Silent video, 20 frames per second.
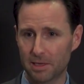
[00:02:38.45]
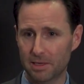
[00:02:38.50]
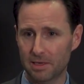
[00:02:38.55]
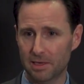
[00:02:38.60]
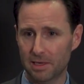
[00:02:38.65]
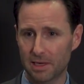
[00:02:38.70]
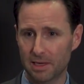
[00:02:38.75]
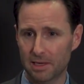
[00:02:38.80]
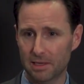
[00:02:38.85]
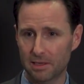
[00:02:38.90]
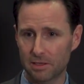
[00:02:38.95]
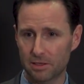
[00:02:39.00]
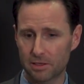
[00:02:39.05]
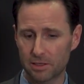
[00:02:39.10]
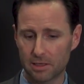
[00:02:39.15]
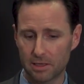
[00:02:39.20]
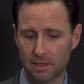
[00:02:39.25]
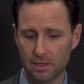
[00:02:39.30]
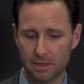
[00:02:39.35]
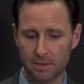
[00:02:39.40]
And
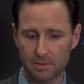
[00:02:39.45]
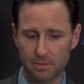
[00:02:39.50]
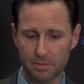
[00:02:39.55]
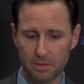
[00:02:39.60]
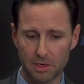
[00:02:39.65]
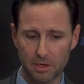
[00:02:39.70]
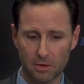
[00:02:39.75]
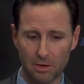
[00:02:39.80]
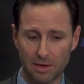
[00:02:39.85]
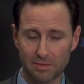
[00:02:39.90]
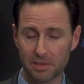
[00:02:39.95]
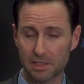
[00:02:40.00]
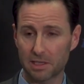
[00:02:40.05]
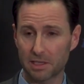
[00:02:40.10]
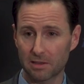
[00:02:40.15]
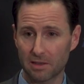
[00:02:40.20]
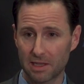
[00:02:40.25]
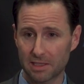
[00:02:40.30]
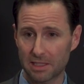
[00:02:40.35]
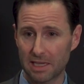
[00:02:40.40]
obviously
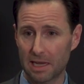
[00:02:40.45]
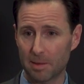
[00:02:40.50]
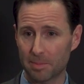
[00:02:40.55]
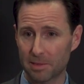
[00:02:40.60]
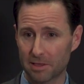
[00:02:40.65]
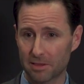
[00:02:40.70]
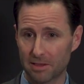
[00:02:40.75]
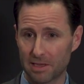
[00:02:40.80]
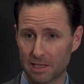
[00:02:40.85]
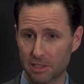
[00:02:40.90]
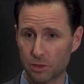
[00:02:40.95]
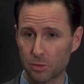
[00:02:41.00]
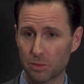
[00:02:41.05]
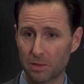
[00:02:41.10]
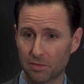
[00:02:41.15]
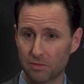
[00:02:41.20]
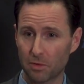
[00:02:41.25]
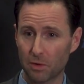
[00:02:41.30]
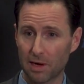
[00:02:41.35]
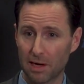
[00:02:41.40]
a lot's happened in the last
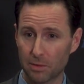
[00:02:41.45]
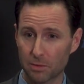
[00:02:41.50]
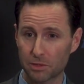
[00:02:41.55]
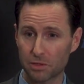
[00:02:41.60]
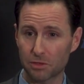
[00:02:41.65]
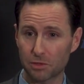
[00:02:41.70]
24 hours.